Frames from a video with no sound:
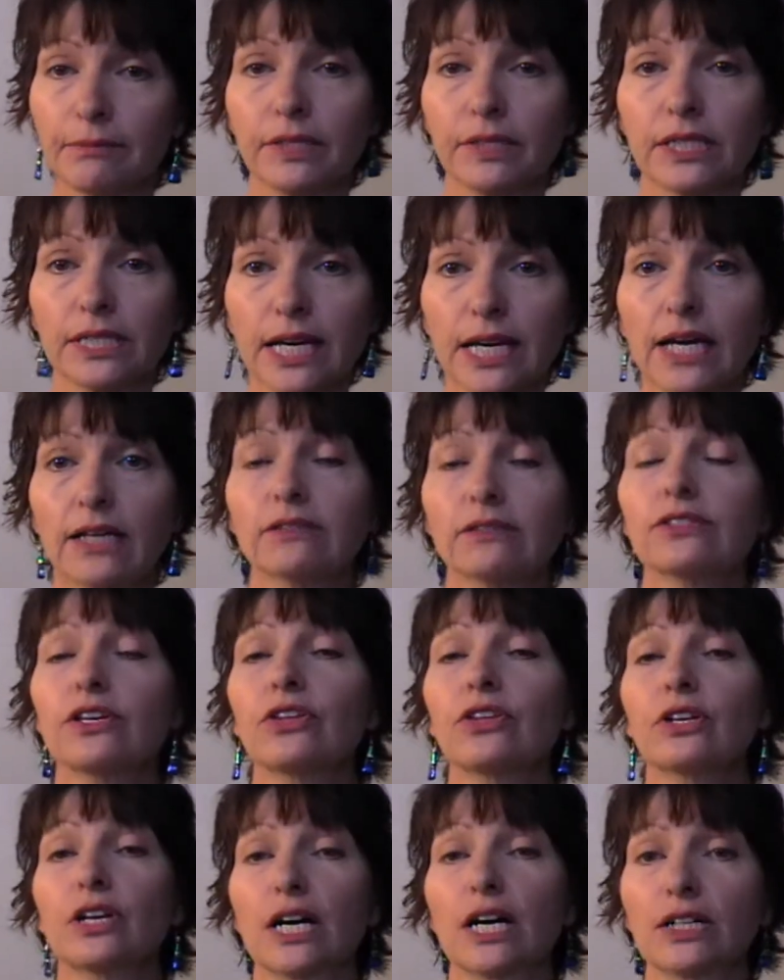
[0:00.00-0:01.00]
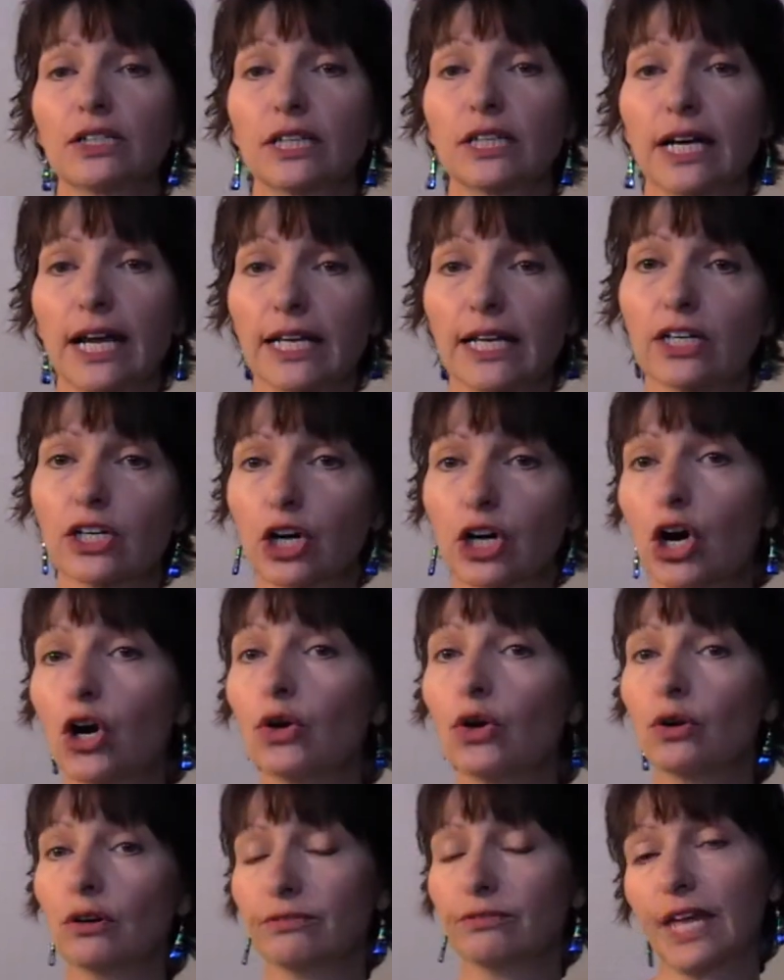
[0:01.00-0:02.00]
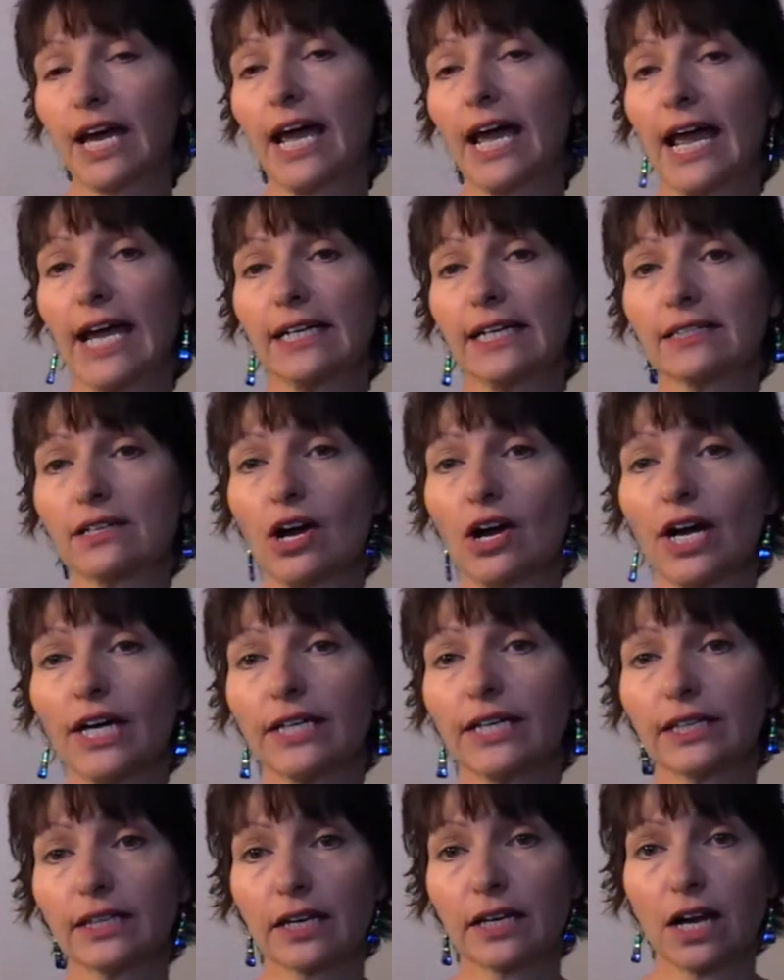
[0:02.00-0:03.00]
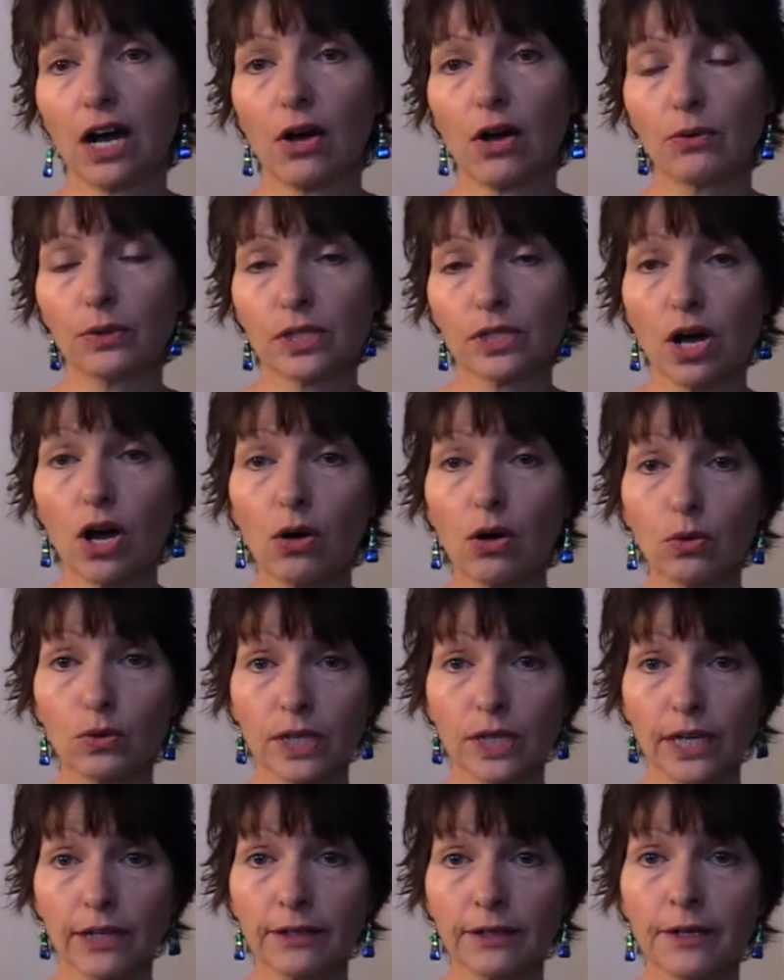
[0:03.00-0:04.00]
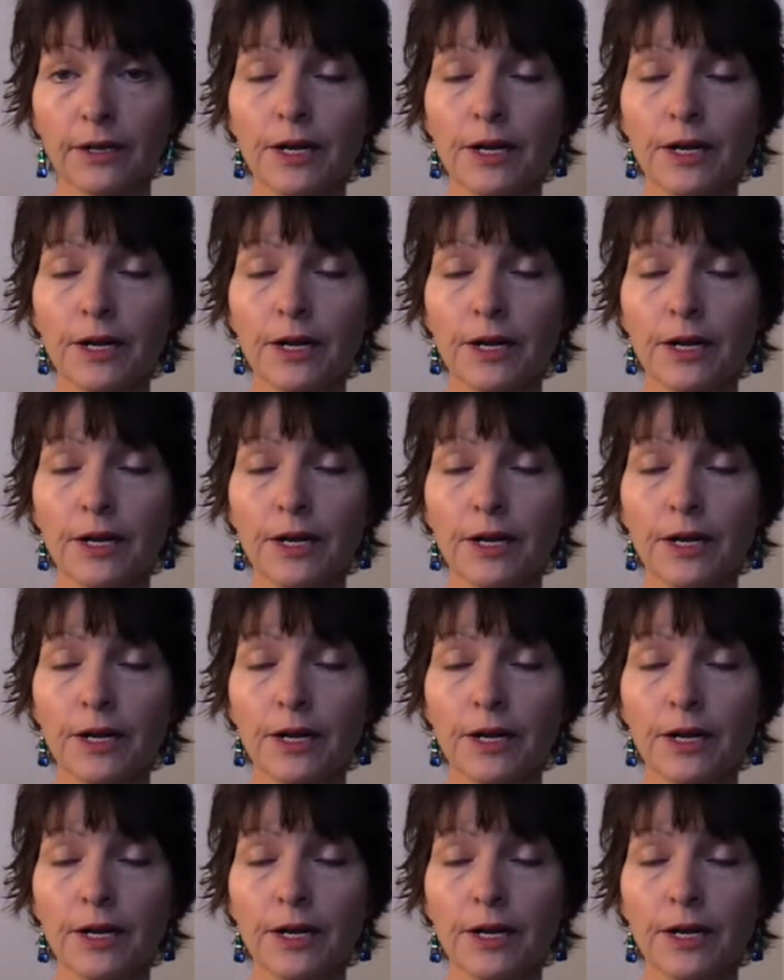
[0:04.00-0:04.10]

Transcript: me down so that I could let go of that anxiety that I was holding.